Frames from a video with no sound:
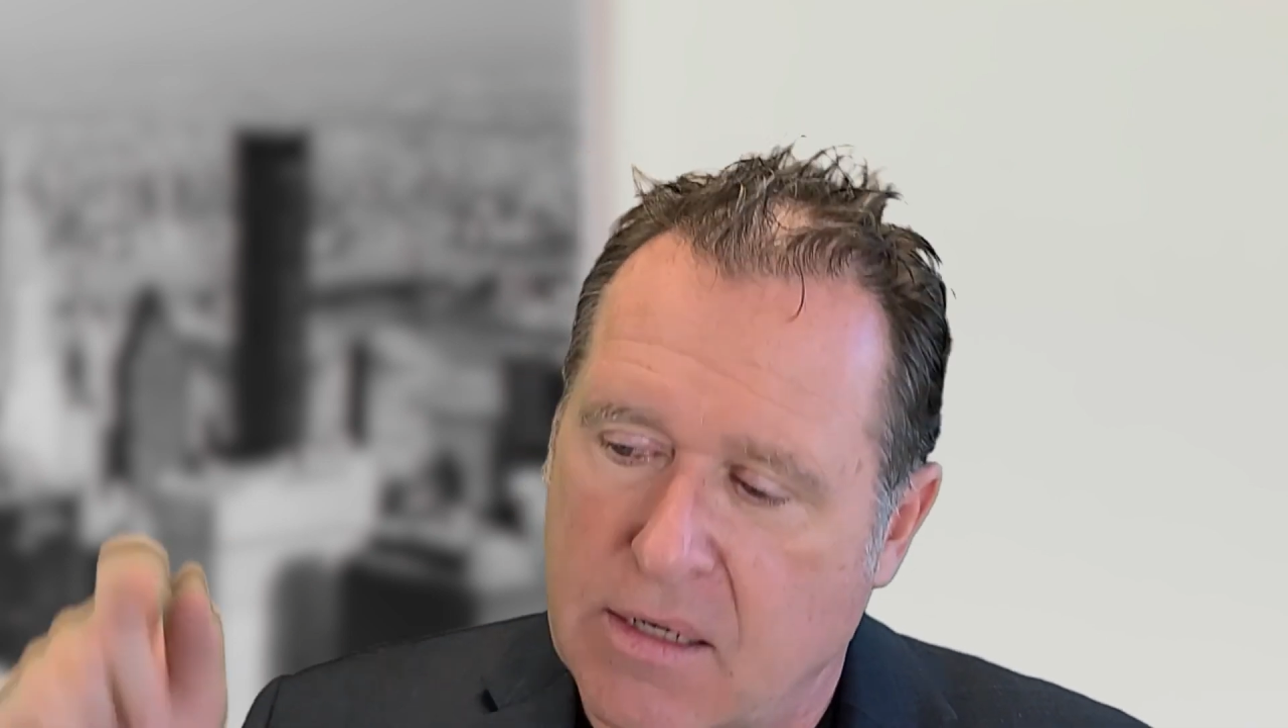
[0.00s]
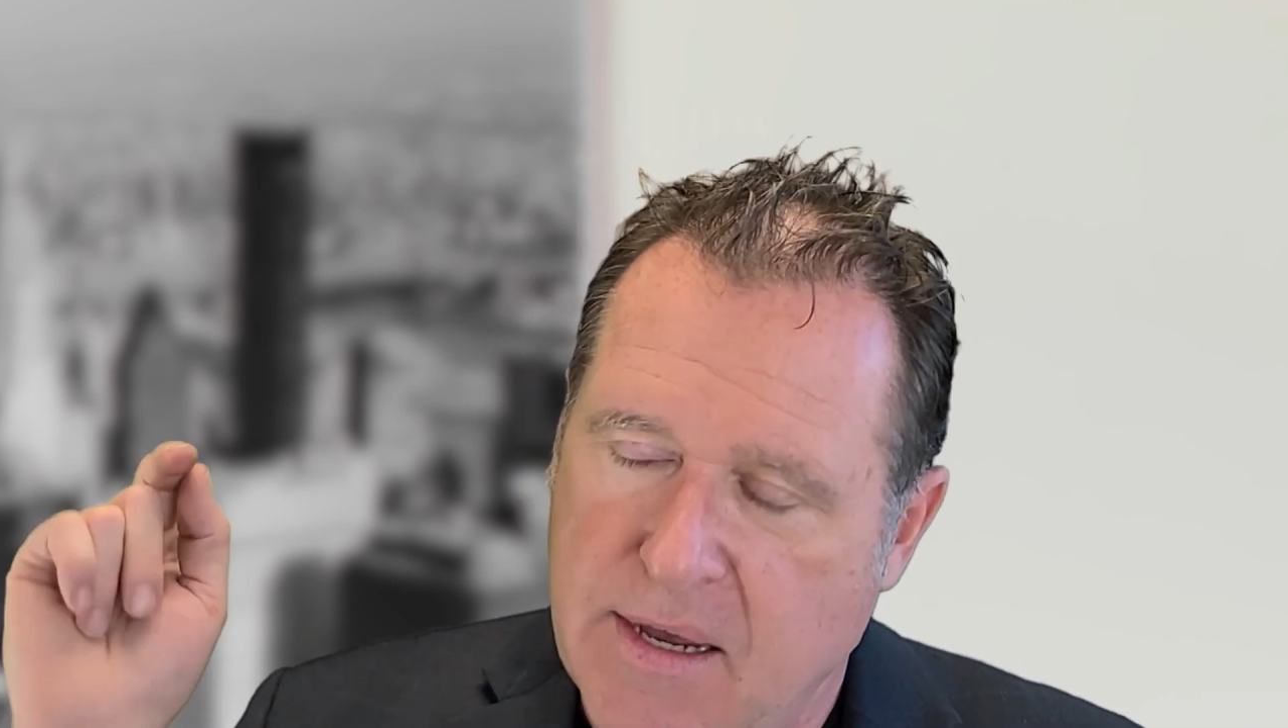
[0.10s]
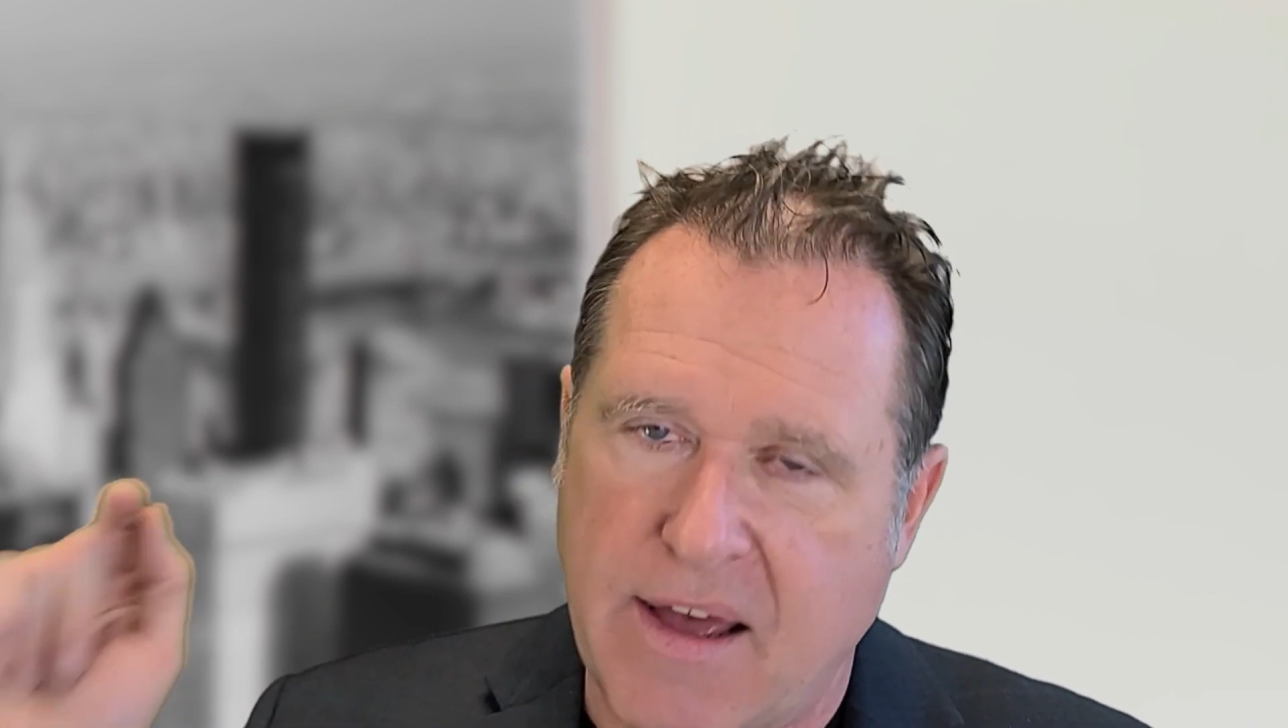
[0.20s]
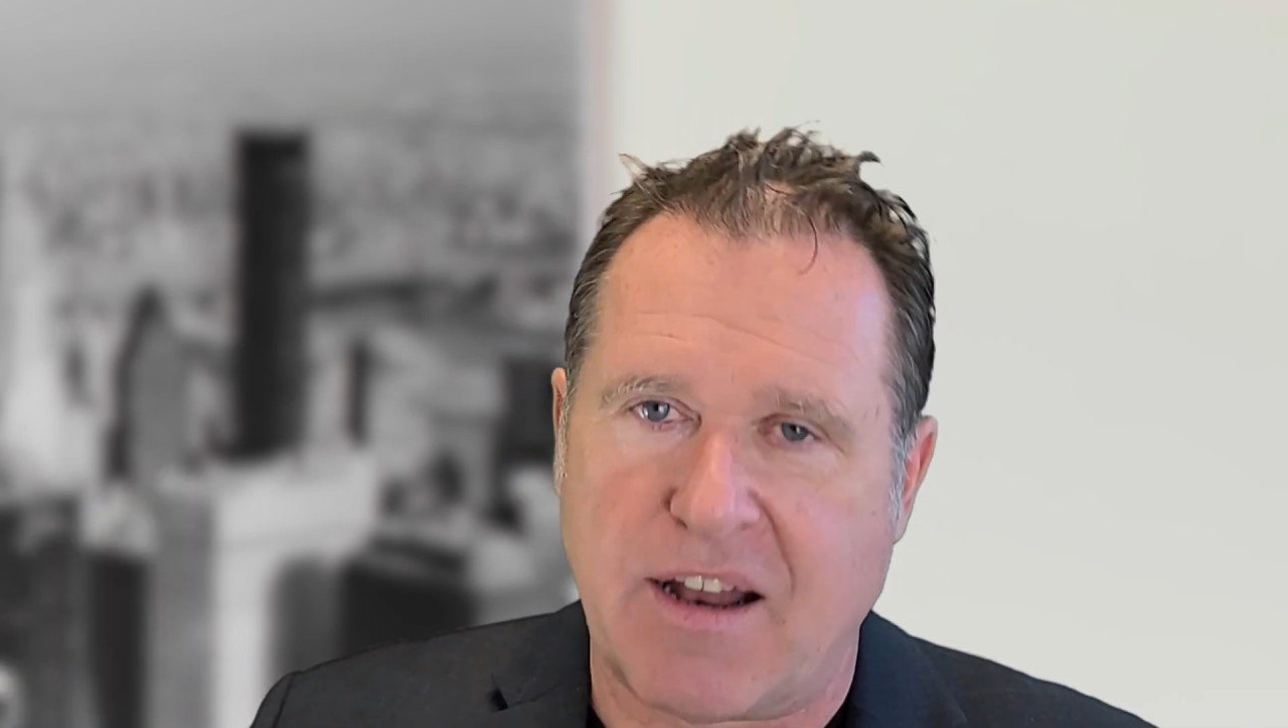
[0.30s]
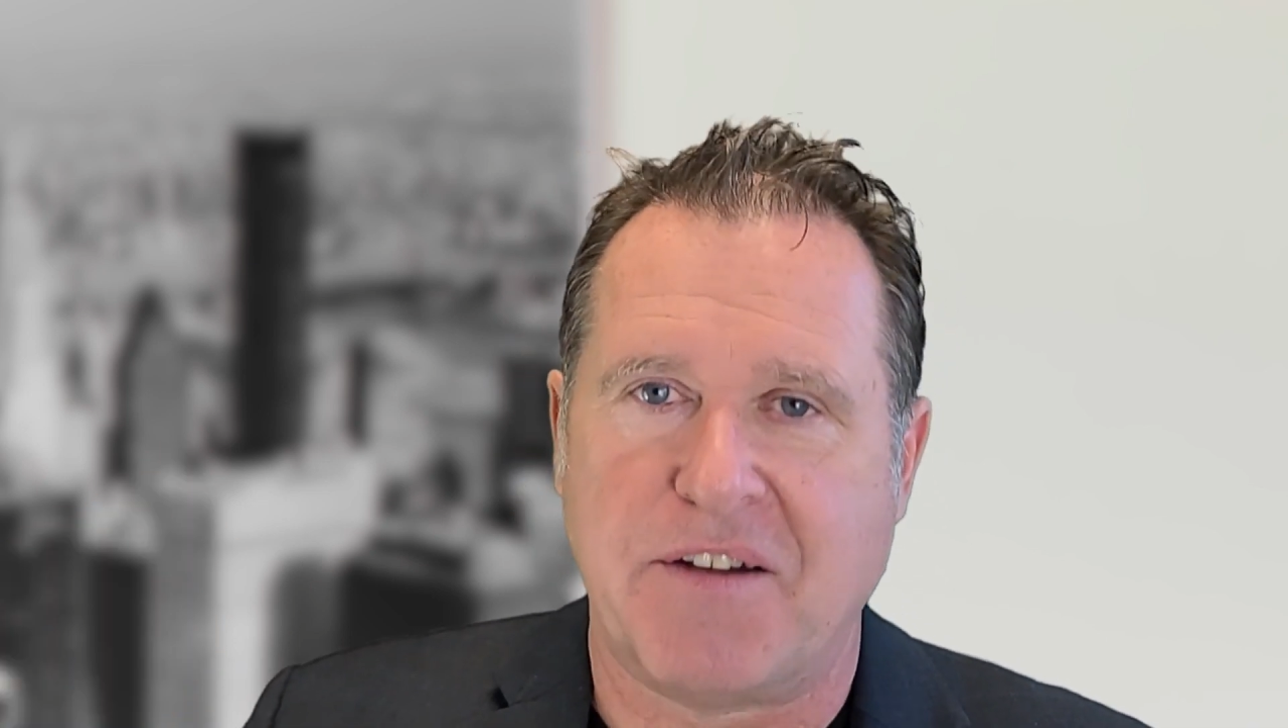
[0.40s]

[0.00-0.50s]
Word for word: got